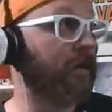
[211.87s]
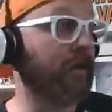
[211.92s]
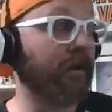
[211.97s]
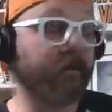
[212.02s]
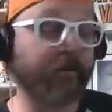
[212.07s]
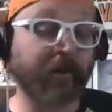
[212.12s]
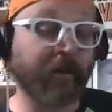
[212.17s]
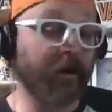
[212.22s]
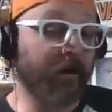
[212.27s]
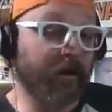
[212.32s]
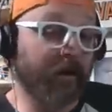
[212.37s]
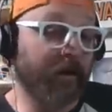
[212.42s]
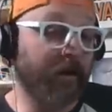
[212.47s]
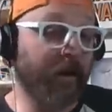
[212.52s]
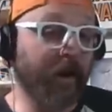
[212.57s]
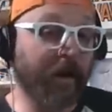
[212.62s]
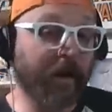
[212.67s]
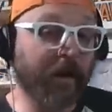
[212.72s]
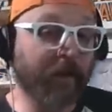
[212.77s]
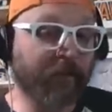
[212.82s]
Listen, I,
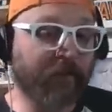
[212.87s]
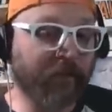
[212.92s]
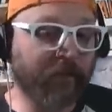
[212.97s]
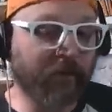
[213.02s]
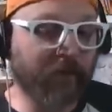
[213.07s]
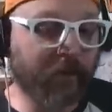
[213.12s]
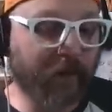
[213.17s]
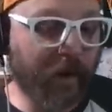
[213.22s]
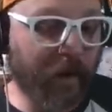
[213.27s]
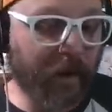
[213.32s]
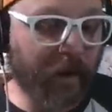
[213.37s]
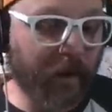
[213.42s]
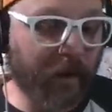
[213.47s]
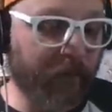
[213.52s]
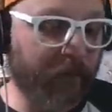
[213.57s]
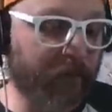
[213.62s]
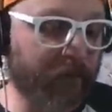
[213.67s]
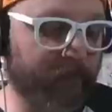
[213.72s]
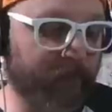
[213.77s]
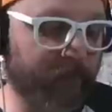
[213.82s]
I am too.
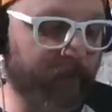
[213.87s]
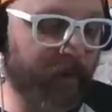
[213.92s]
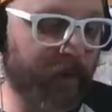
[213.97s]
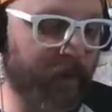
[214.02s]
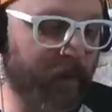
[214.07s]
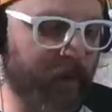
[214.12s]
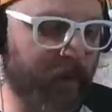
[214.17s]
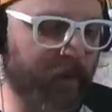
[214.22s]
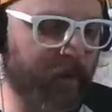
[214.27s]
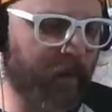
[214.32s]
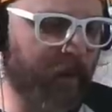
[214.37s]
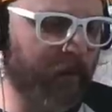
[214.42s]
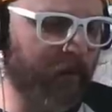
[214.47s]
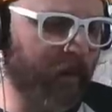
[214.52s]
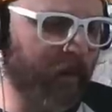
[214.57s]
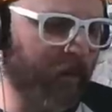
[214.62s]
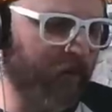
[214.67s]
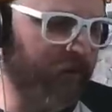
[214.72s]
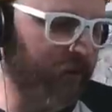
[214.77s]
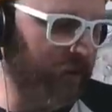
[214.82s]
Um, I,
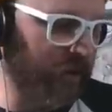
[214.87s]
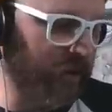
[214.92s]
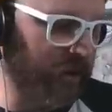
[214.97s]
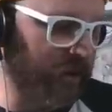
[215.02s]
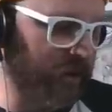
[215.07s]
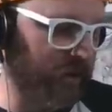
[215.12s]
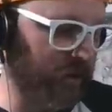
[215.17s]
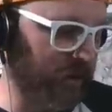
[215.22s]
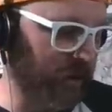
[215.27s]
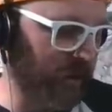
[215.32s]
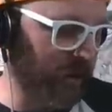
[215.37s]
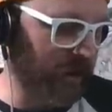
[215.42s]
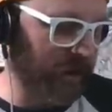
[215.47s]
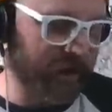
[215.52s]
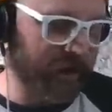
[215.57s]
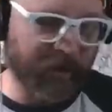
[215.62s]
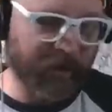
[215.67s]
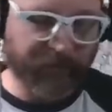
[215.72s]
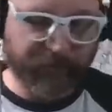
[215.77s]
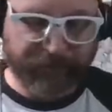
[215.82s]
I saw
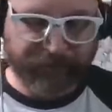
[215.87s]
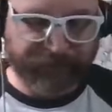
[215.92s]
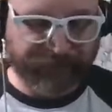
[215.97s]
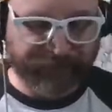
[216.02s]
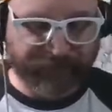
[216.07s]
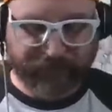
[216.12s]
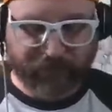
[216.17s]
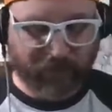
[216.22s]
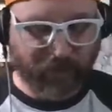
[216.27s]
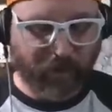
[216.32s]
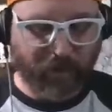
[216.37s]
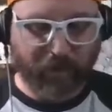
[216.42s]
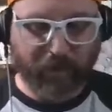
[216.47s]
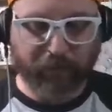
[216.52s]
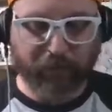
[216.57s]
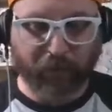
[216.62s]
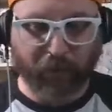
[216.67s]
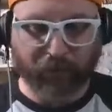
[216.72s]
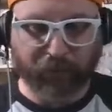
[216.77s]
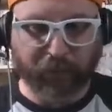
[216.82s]
uh,
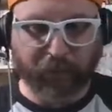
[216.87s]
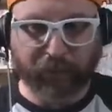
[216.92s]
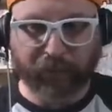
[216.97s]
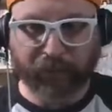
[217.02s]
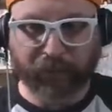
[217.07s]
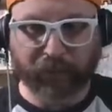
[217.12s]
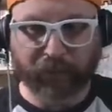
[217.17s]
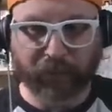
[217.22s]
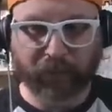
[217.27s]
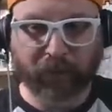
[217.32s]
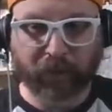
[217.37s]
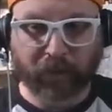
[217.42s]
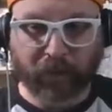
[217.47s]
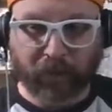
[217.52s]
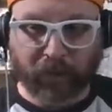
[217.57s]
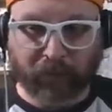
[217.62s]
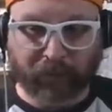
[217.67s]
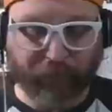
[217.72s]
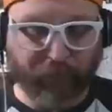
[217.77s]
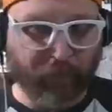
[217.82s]
most people
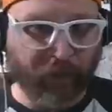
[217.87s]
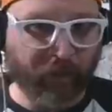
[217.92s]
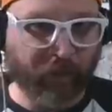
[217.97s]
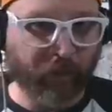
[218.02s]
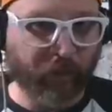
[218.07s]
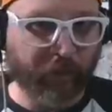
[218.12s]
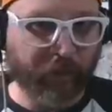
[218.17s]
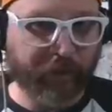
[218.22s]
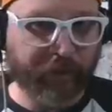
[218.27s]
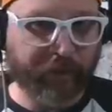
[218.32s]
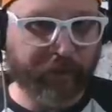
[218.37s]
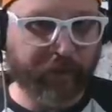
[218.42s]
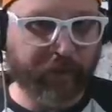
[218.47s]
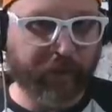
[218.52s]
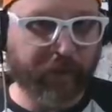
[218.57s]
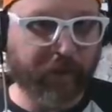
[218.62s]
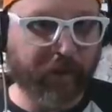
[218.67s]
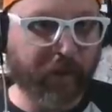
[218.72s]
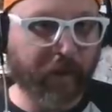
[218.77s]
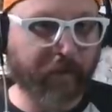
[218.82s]
familiar with,
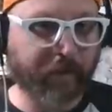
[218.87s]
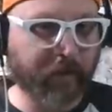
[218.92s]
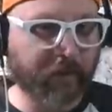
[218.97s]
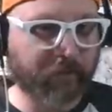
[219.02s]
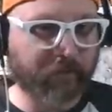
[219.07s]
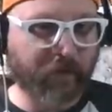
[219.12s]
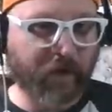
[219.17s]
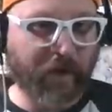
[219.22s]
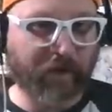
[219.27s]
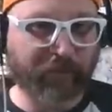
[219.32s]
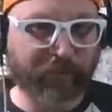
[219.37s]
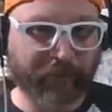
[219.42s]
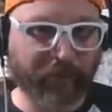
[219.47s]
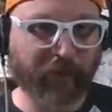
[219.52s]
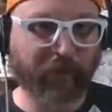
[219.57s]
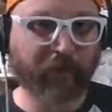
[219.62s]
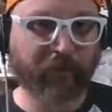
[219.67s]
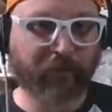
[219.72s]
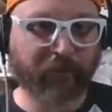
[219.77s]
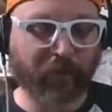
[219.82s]
uh, I think it's Chad
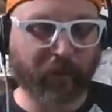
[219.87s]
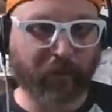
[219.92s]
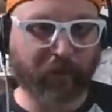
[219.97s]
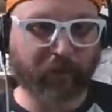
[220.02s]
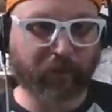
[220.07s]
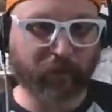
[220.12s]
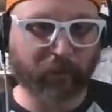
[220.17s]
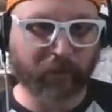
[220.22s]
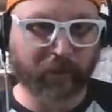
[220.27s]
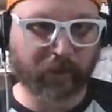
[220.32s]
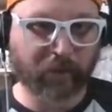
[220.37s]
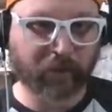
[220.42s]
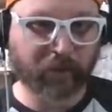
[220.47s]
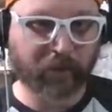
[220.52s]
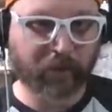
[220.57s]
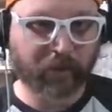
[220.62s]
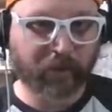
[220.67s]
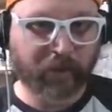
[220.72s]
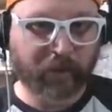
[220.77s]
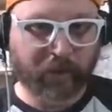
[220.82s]
Fields on Twitter,
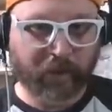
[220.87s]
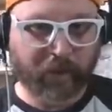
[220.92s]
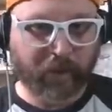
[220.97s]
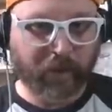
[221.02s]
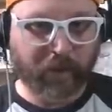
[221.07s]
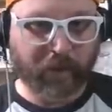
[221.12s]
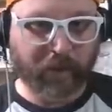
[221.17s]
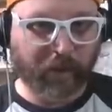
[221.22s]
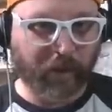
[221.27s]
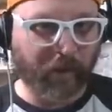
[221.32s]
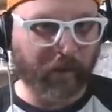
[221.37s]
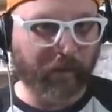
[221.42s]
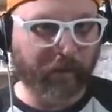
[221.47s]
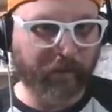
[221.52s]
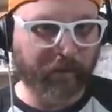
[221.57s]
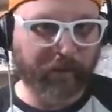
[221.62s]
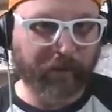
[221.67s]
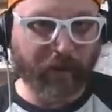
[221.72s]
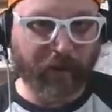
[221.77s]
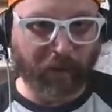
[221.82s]
uh, kind of
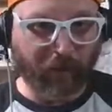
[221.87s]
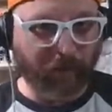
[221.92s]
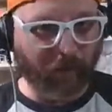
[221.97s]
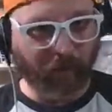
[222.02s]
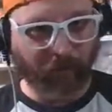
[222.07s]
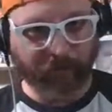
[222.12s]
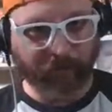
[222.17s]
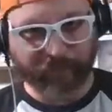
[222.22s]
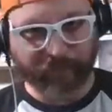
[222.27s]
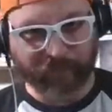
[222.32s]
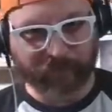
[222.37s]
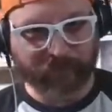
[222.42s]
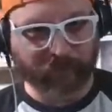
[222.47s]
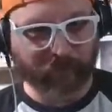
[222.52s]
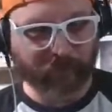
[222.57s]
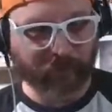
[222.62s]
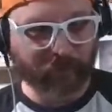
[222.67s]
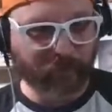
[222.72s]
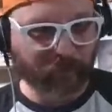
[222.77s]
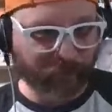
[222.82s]
the
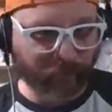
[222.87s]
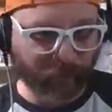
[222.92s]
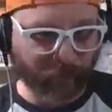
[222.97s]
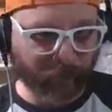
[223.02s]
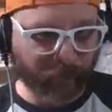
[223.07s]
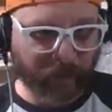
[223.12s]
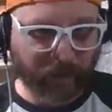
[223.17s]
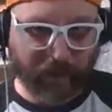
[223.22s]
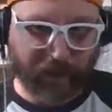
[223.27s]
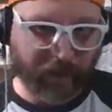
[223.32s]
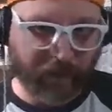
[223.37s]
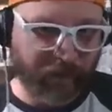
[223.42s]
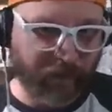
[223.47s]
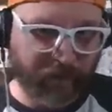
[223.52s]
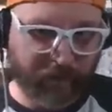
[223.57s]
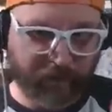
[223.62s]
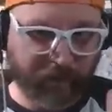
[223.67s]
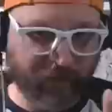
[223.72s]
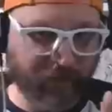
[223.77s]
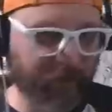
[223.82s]
unofficial uniform
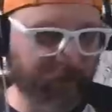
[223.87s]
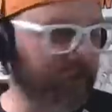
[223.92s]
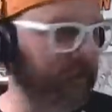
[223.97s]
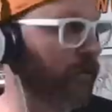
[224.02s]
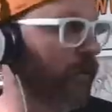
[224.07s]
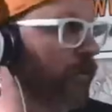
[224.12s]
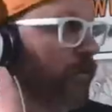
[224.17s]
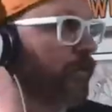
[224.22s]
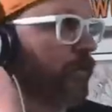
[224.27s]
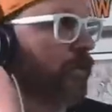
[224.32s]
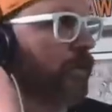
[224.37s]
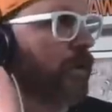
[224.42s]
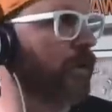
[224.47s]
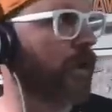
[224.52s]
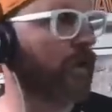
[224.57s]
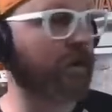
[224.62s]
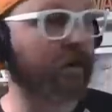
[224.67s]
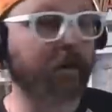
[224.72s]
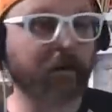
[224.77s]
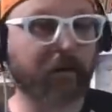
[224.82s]
guy, does a
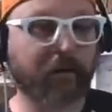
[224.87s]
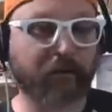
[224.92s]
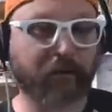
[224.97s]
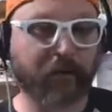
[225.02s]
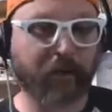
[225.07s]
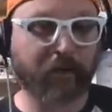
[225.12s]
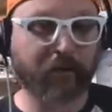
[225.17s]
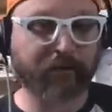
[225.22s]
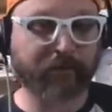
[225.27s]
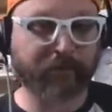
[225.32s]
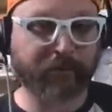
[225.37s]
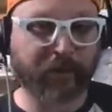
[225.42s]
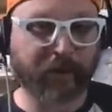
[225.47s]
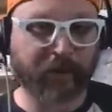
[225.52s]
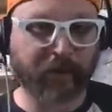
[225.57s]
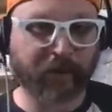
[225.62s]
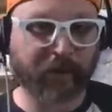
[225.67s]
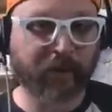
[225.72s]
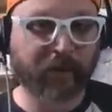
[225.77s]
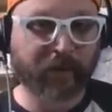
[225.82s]
lot of good stuff,
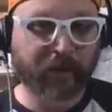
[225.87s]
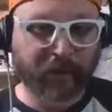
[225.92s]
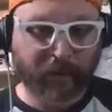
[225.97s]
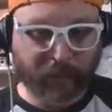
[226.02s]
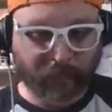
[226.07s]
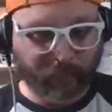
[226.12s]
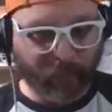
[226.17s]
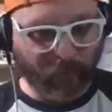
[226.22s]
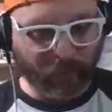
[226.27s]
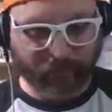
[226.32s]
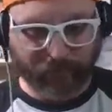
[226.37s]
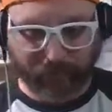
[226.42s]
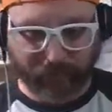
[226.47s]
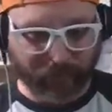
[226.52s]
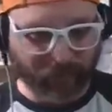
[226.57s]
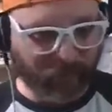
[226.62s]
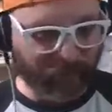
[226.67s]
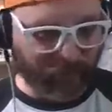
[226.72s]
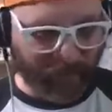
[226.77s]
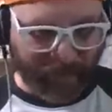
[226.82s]
uh,
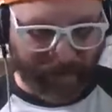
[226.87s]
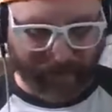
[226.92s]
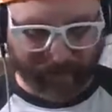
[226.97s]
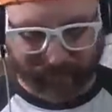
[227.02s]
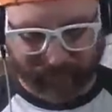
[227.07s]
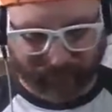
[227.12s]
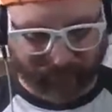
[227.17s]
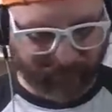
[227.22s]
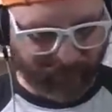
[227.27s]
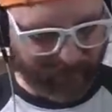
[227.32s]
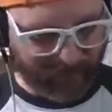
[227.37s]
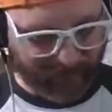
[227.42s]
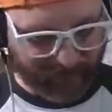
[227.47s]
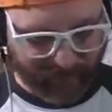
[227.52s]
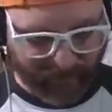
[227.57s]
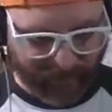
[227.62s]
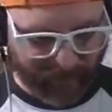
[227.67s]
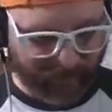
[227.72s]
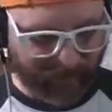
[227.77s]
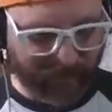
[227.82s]
posting stats
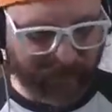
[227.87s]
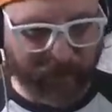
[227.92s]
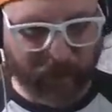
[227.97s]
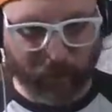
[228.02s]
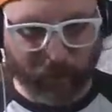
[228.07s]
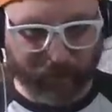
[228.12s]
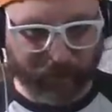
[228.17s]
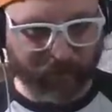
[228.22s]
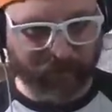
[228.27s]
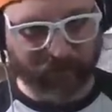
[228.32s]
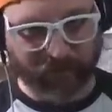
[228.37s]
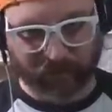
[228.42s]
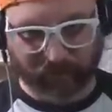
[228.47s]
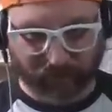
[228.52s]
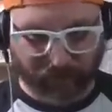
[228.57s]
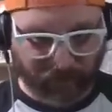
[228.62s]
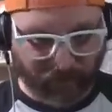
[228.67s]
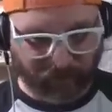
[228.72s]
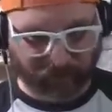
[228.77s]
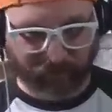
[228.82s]
and, and, you know,
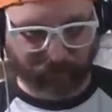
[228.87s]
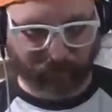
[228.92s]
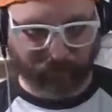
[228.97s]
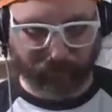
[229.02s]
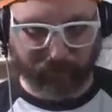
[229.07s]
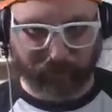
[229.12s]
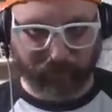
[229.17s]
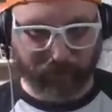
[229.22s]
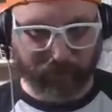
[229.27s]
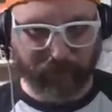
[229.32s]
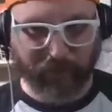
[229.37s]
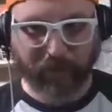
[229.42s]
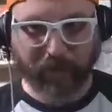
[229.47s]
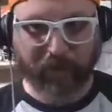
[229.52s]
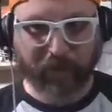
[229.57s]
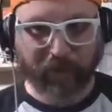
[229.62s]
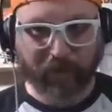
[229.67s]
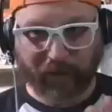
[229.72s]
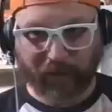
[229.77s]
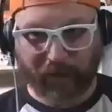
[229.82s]
pictures and history
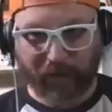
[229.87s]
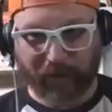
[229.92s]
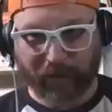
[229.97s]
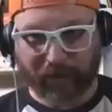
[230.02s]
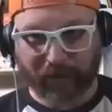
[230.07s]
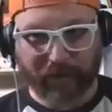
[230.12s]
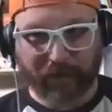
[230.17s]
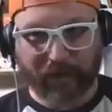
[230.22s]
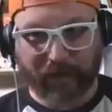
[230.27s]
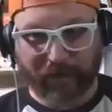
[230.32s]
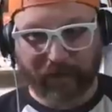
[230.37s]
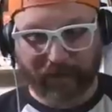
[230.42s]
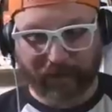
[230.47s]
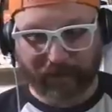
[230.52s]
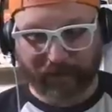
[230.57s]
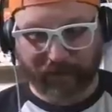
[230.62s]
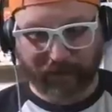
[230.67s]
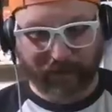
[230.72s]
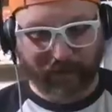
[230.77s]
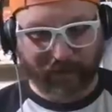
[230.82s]
and
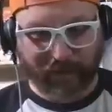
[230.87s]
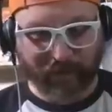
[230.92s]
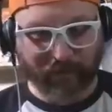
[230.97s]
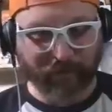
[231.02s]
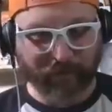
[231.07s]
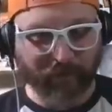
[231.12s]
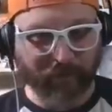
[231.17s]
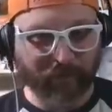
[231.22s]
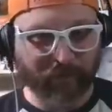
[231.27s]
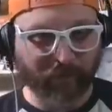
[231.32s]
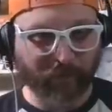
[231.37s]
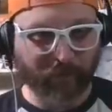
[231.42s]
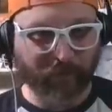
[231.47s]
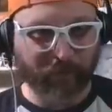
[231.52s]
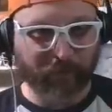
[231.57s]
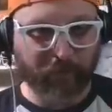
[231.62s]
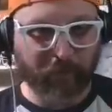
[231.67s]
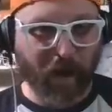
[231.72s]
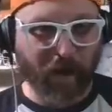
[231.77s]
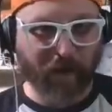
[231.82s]
uh, even
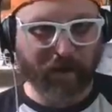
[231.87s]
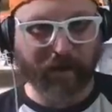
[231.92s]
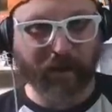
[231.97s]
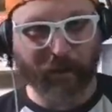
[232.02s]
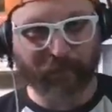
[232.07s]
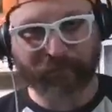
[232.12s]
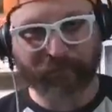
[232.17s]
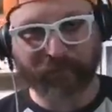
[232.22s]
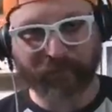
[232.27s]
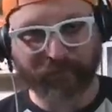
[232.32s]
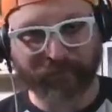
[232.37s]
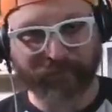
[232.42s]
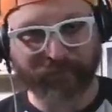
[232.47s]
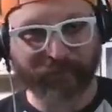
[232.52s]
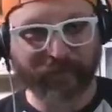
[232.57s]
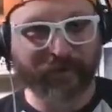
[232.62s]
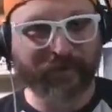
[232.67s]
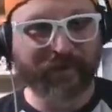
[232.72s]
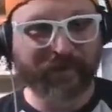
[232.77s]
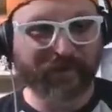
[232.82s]
some mock ups of,
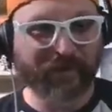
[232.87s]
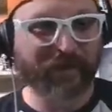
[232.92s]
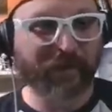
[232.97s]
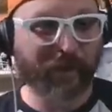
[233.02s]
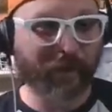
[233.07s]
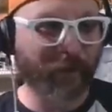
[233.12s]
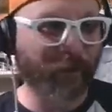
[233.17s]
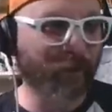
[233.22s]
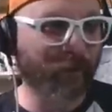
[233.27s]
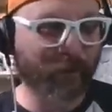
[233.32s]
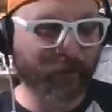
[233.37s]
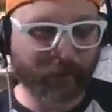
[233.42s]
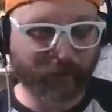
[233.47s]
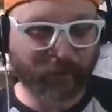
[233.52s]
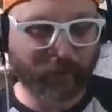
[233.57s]
you know,